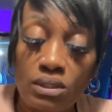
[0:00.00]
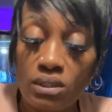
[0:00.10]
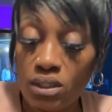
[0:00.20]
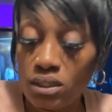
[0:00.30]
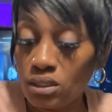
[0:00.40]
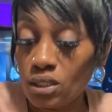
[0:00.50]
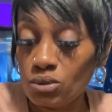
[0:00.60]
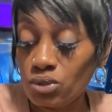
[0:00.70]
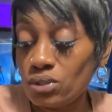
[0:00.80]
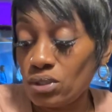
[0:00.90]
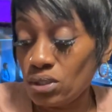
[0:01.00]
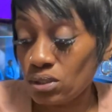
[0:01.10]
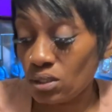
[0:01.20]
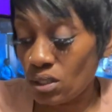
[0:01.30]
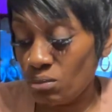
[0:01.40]
they damn sure is
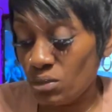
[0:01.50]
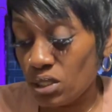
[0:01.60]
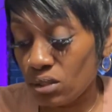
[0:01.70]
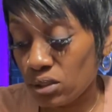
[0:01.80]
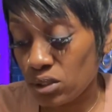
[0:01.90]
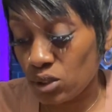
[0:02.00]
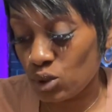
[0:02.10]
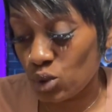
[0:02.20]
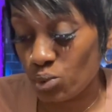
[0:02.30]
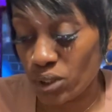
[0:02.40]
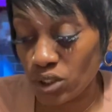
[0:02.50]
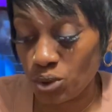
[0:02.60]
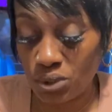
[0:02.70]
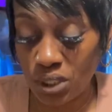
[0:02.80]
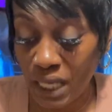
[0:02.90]
to come heal this
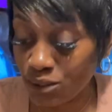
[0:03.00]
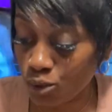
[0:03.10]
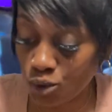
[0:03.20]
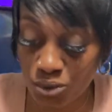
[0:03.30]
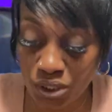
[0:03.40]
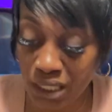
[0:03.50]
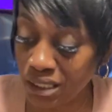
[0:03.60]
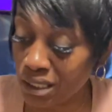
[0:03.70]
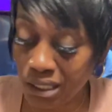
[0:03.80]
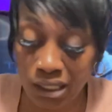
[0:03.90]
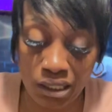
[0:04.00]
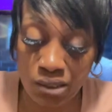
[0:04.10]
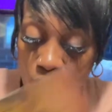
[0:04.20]
situation. When it, I told you, in any, any and